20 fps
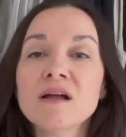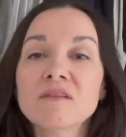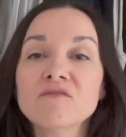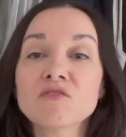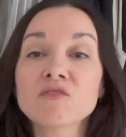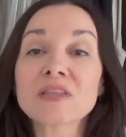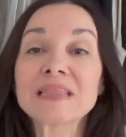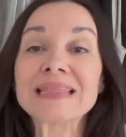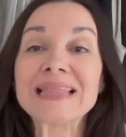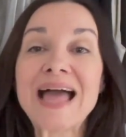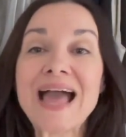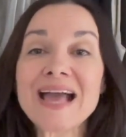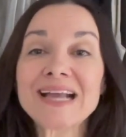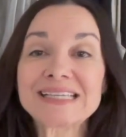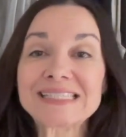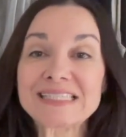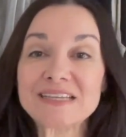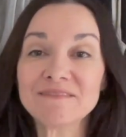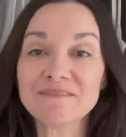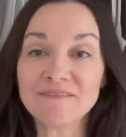
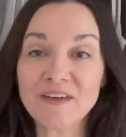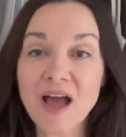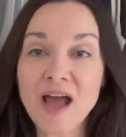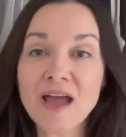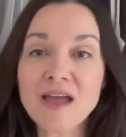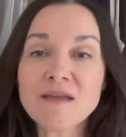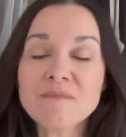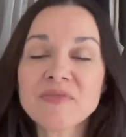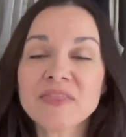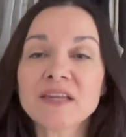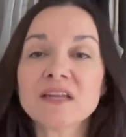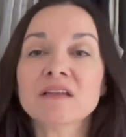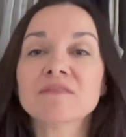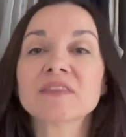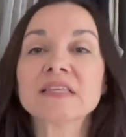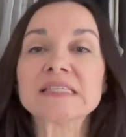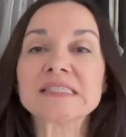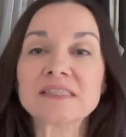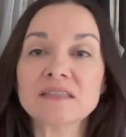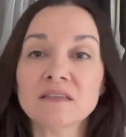relaxed vibe than if
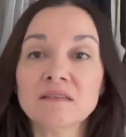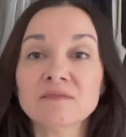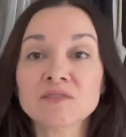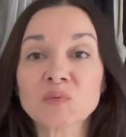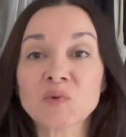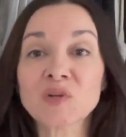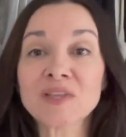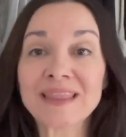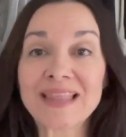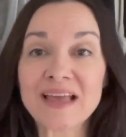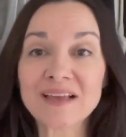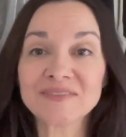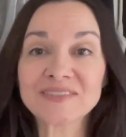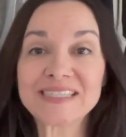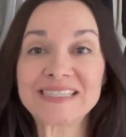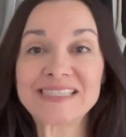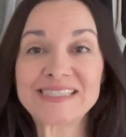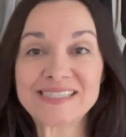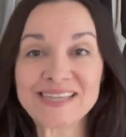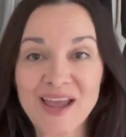the sleeves were left
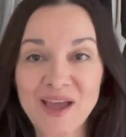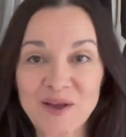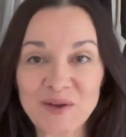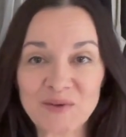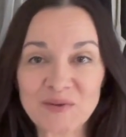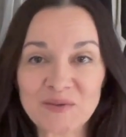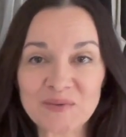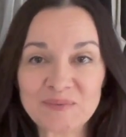down.